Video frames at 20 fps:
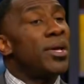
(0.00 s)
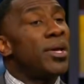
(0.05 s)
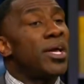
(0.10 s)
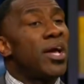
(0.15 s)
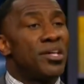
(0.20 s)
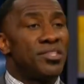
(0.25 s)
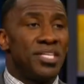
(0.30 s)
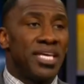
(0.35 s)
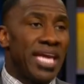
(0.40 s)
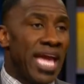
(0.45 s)

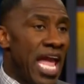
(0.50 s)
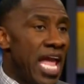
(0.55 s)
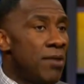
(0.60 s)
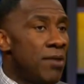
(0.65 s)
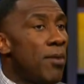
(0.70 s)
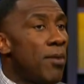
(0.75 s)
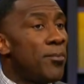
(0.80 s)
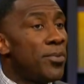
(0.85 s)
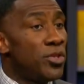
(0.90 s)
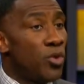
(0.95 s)
because he
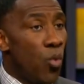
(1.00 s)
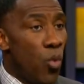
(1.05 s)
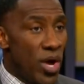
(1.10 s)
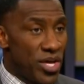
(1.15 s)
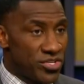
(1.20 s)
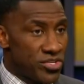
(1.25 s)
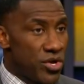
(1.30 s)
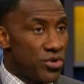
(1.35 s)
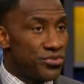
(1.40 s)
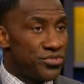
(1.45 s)
came up in the
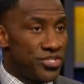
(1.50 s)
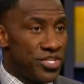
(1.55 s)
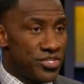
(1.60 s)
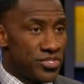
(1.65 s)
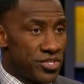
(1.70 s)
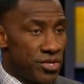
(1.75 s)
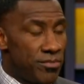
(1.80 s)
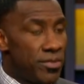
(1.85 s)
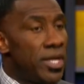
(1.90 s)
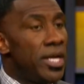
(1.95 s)
West Coast
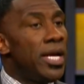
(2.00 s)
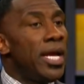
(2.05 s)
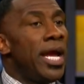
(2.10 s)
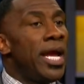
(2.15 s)
system.